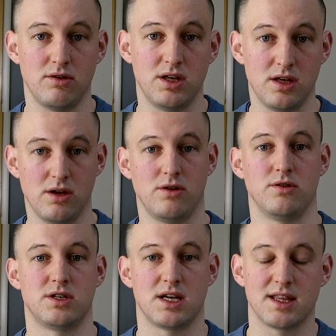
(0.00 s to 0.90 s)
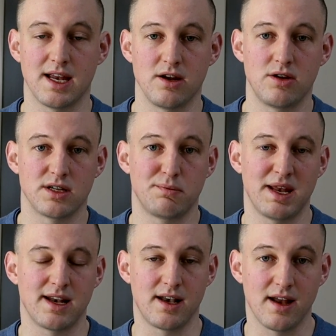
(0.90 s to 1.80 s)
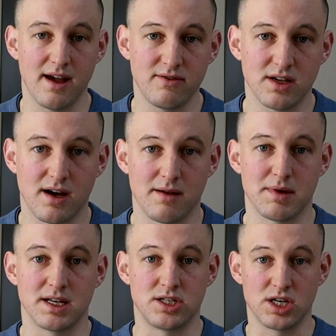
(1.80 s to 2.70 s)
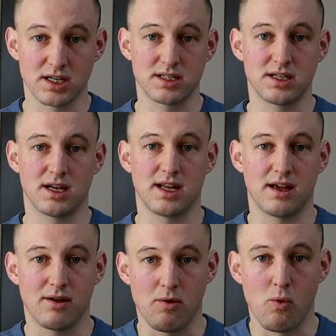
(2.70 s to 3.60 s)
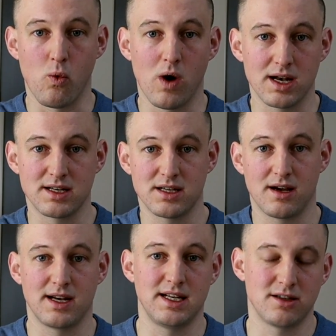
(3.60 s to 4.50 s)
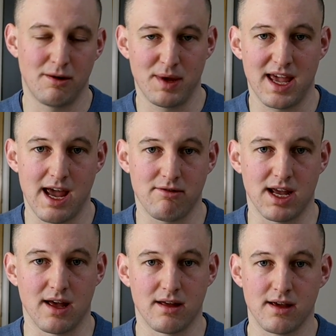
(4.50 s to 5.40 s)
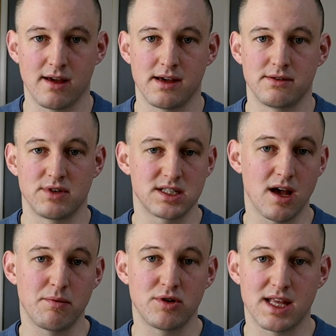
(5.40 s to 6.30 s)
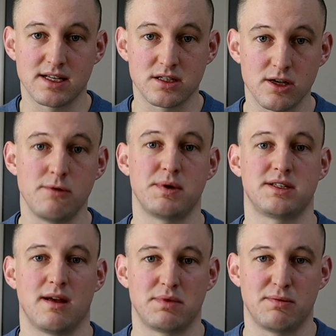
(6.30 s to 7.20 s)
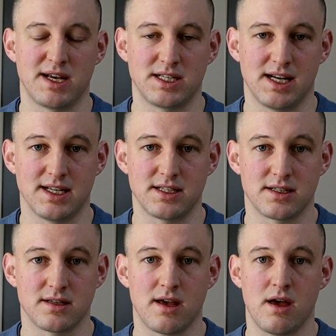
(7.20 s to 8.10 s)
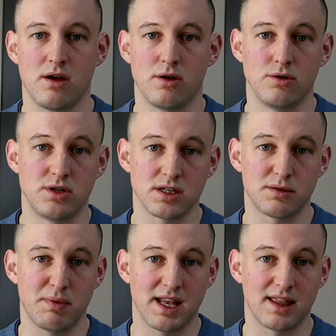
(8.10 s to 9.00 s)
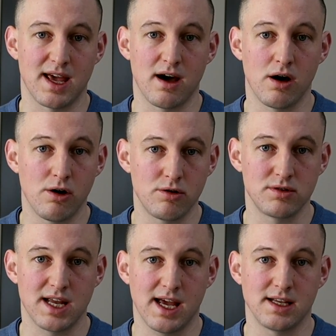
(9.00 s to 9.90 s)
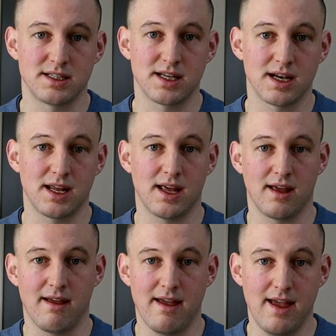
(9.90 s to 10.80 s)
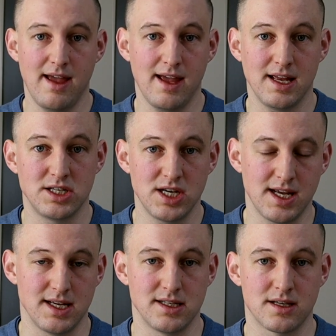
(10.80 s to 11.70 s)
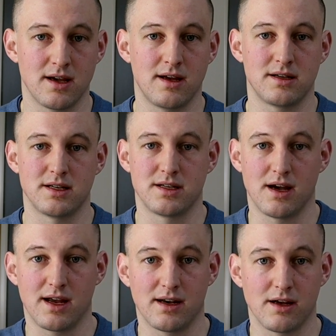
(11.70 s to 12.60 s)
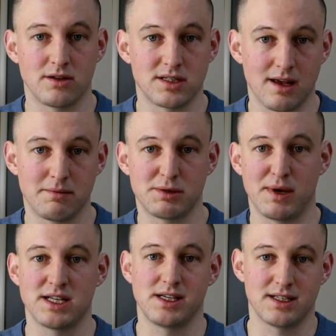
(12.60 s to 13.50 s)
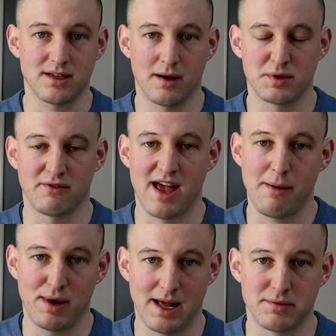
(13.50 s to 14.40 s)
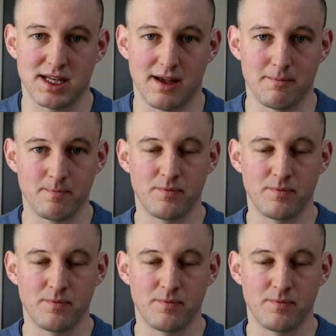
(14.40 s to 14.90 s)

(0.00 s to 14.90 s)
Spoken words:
huge that you could spend a lifetime just studying one tiny topic area. For example, there's super subspecialists who just spend their whole day studying EEGs to diagnose subspecialist types of epilepsy.